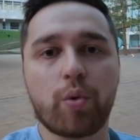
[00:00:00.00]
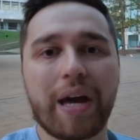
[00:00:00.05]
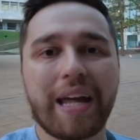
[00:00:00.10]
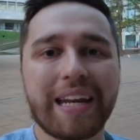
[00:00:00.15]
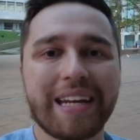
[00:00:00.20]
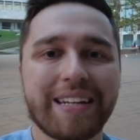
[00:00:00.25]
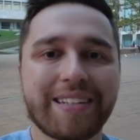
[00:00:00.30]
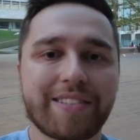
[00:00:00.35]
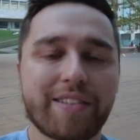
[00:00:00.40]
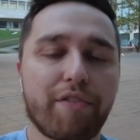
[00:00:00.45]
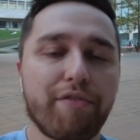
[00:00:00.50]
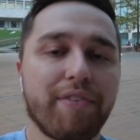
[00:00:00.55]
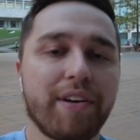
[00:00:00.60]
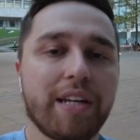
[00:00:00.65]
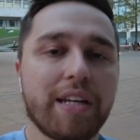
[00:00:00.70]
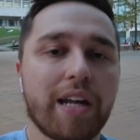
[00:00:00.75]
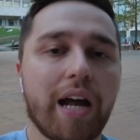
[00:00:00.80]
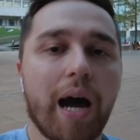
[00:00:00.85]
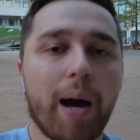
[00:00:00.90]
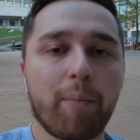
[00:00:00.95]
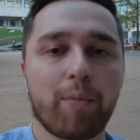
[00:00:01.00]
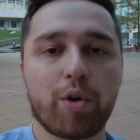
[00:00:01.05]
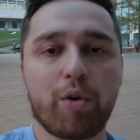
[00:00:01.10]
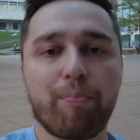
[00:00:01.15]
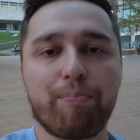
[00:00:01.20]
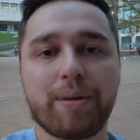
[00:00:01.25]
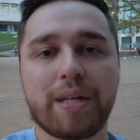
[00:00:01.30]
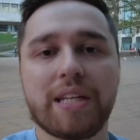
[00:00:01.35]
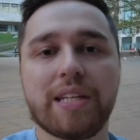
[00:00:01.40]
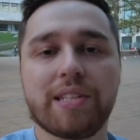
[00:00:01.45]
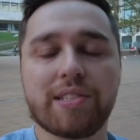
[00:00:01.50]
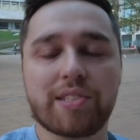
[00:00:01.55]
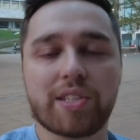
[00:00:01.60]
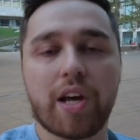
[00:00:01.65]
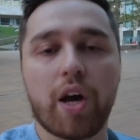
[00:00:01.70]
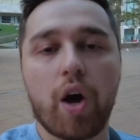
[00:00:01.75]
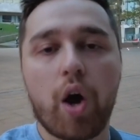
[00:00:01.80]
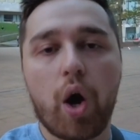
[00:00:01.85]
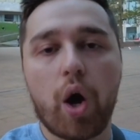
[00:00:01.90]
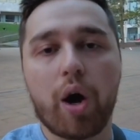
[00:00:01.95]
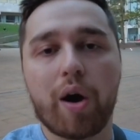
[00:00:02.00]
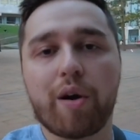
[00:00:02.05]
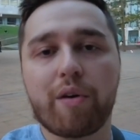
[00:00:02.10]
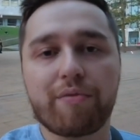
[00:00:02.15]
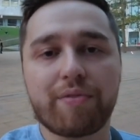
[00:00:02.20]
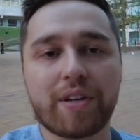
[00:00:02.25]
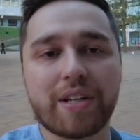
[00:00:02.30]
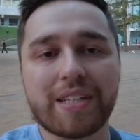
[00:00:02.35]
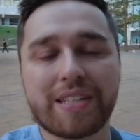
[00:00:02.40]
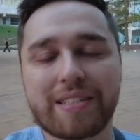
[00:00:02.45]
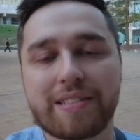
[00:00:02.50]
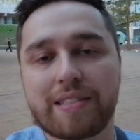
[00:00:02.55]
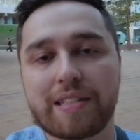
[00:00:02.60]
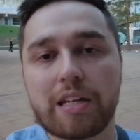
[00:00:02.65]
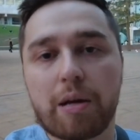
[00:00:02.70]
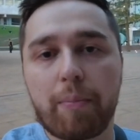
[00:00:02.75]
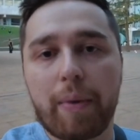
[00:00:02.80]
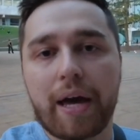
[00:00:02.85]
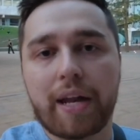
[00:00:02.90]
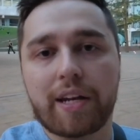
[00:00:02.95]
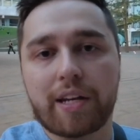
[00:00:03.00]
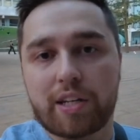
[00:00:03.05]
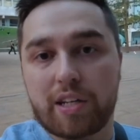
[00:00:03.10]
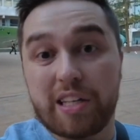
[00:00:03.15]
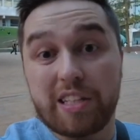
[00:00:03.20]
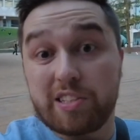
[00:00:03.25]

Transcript: and it is a phenomenal piece of cinematic.